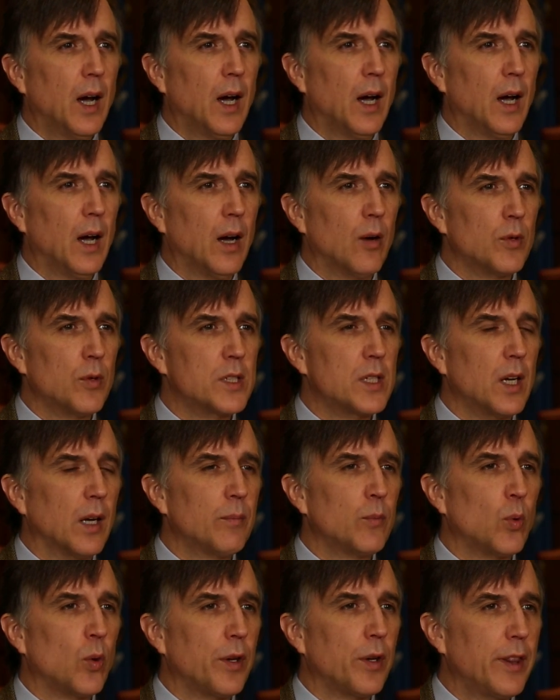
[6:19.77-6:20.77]
It was
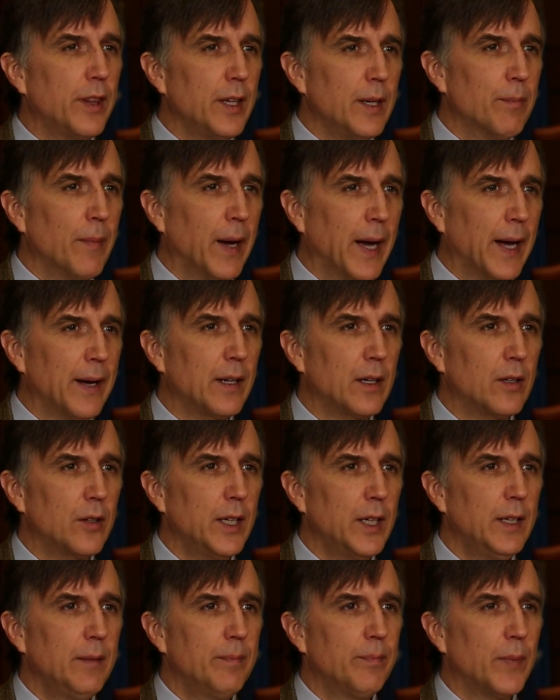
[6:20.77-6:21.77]
done more
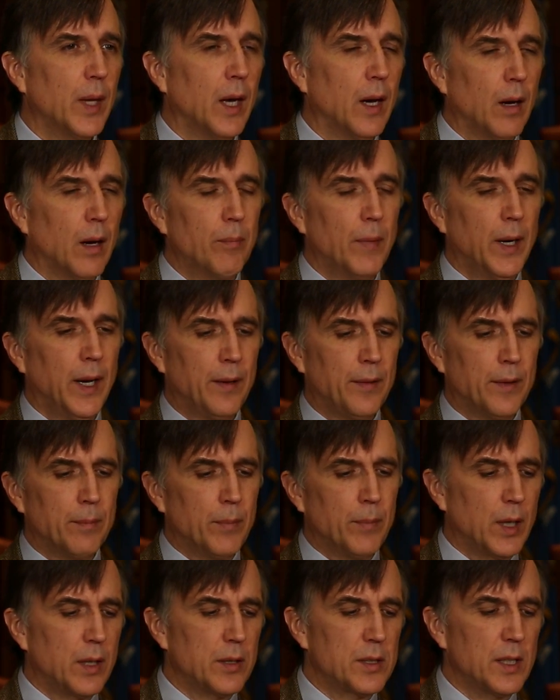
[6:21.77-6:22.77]
thematically, and
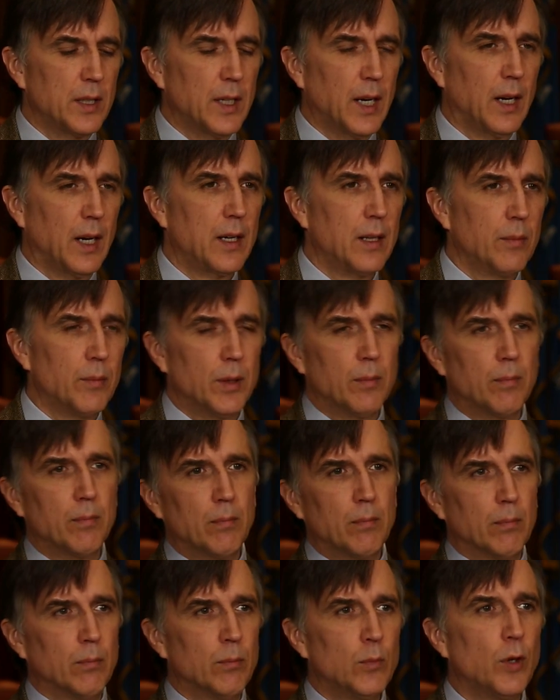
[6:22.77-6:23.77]
because the document
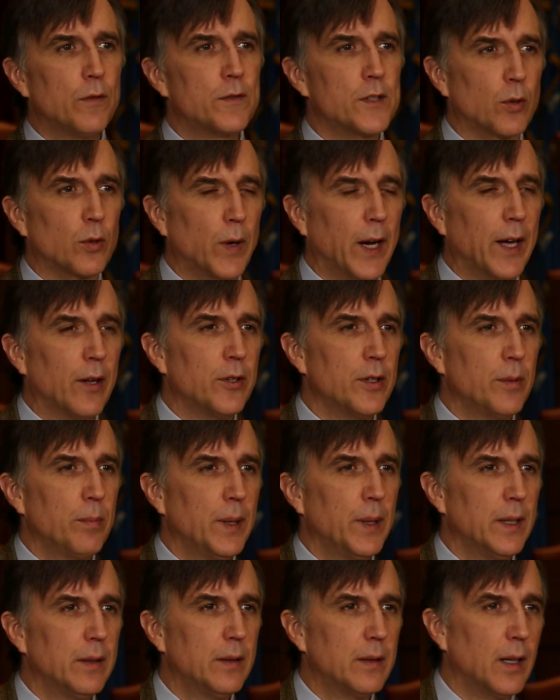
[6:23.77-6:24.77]
moves around a
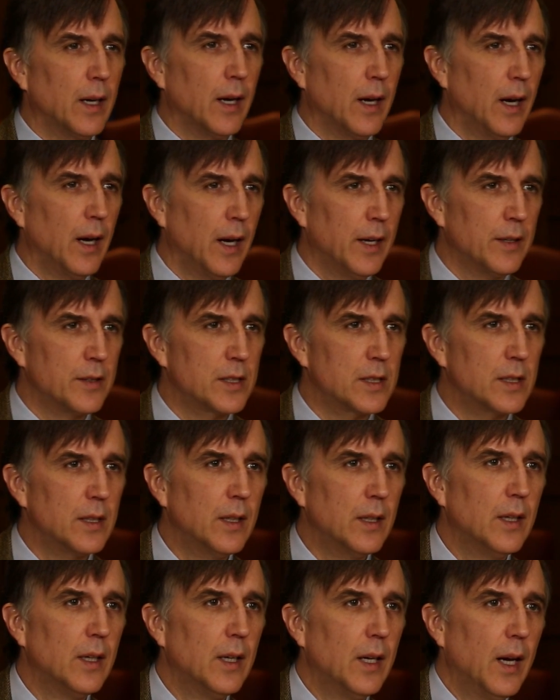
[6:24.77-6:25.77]
bit,
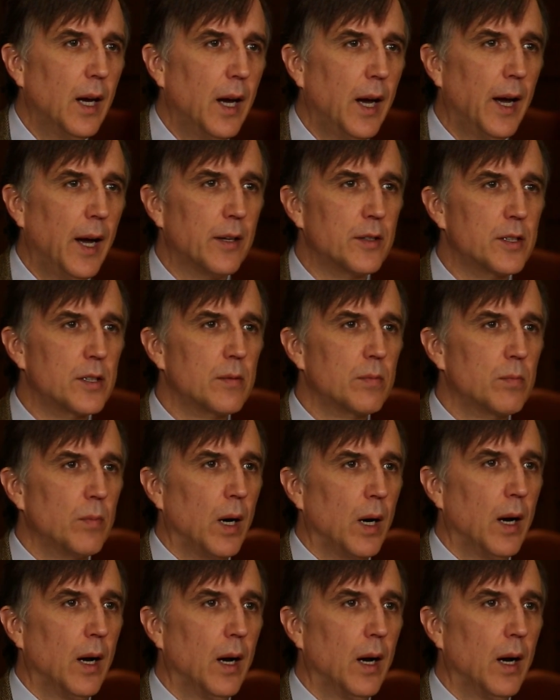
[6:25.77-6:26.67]
as